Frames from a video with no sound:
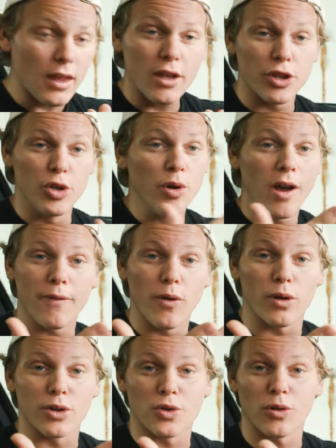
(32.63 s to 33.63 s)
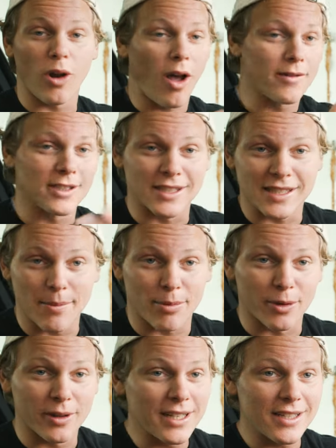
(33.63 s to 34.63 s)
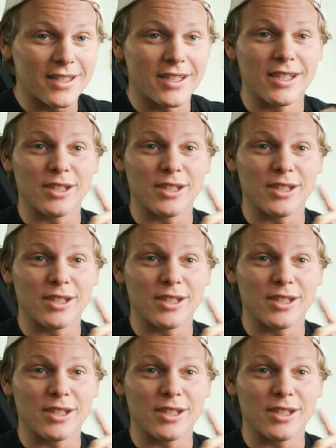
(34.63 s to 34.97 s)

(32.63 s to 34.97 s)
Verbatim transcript: You do have full control to obviously skip through this,